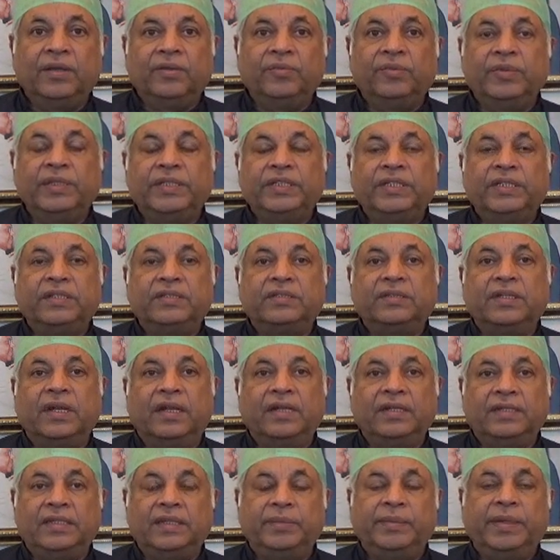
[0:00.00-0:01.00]
which is
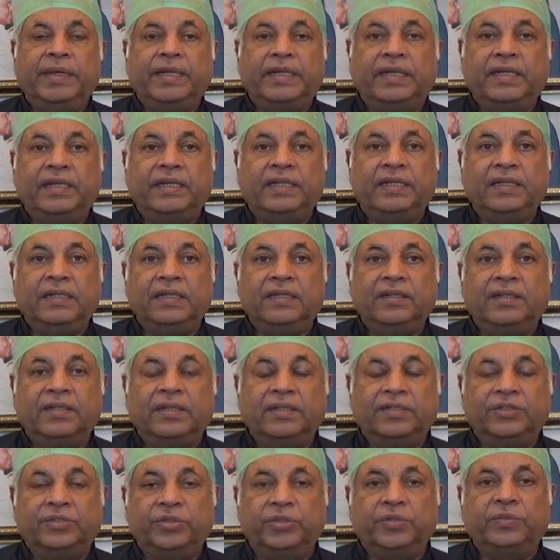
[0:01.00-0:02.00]
ultimately
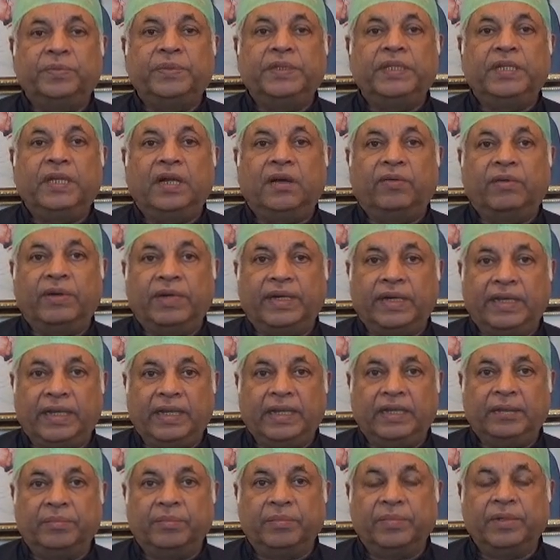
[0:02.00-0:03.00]
should be our
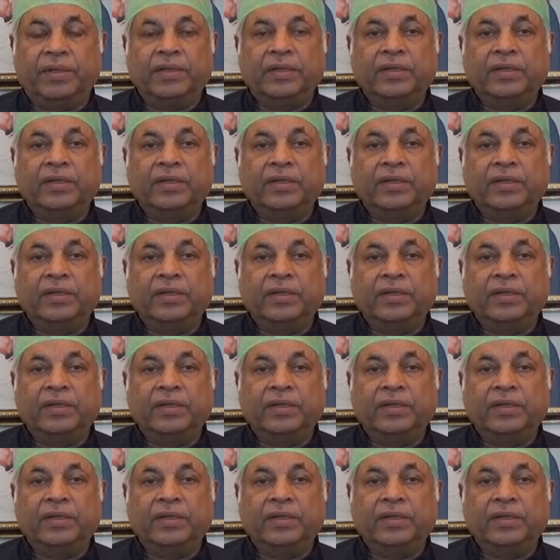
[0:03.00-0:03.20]
aim.